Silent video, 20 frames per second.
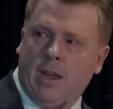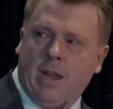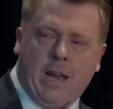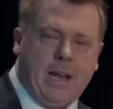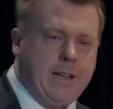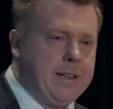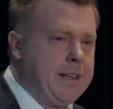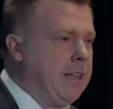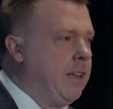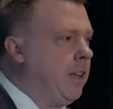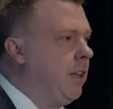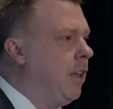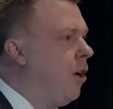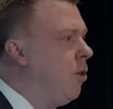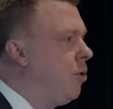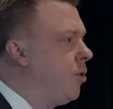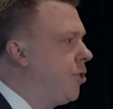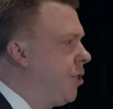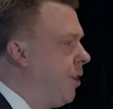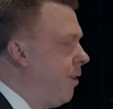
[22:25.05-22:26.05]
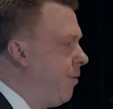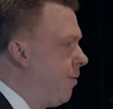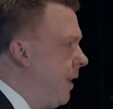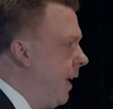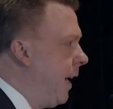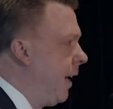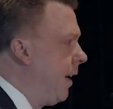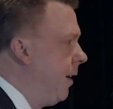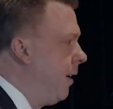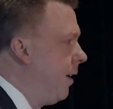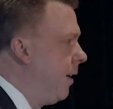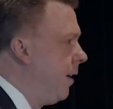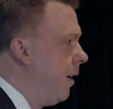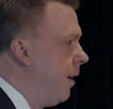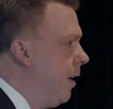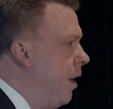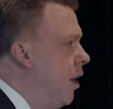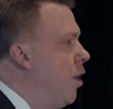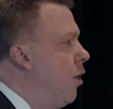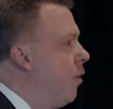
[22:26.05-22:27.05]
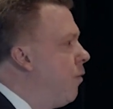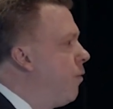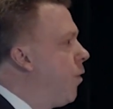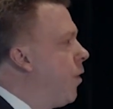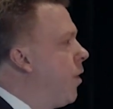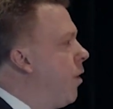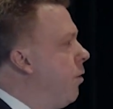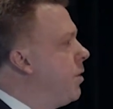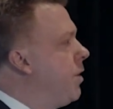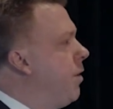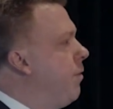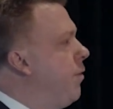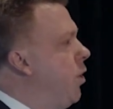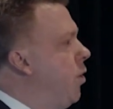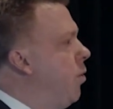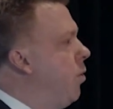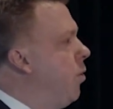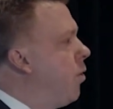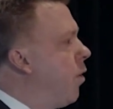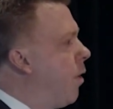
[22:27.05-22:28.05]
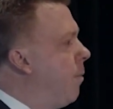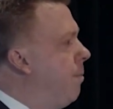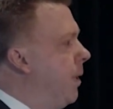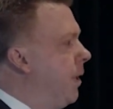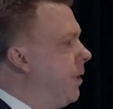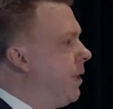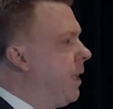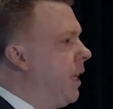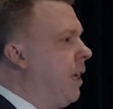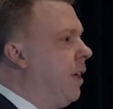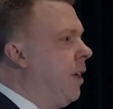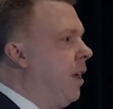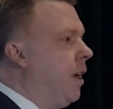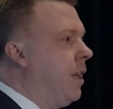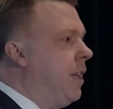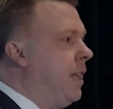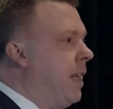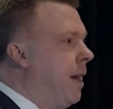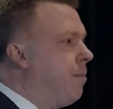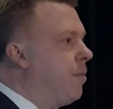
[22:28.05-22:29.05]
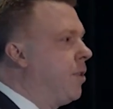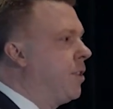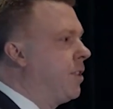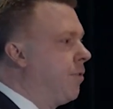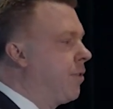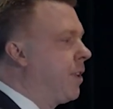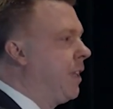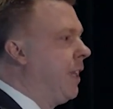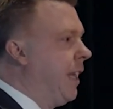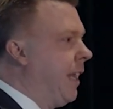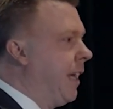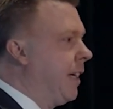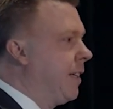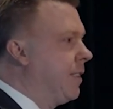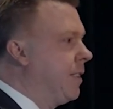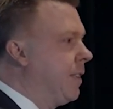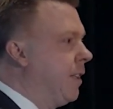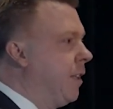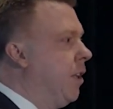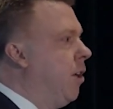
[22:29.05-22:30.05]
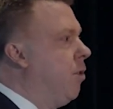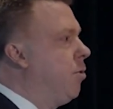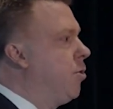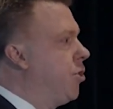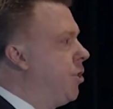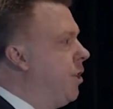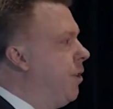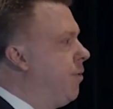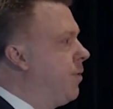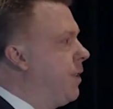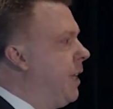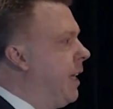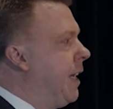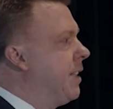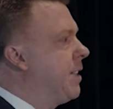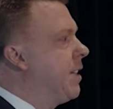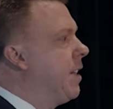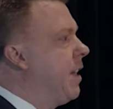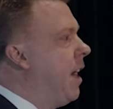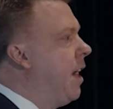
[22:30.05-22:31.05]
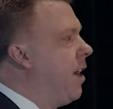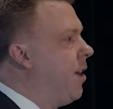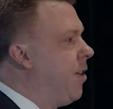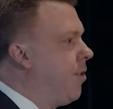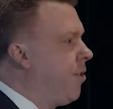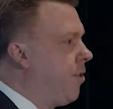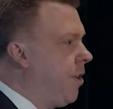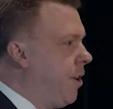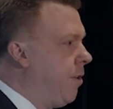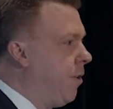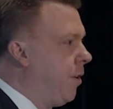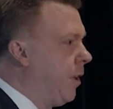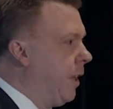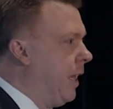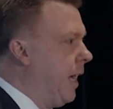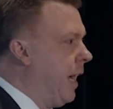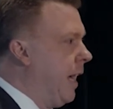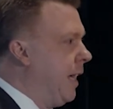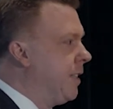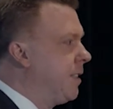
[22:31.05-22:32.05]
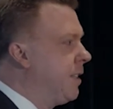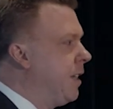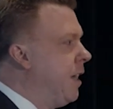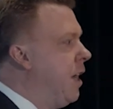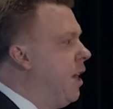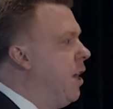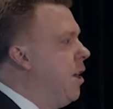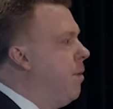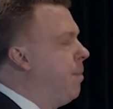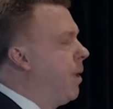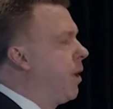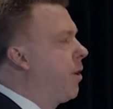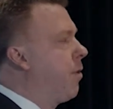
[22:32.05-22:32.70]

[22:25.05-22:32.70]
And then load shifting. For those of you who are building numbers of clinics, load shifting is an underutilized but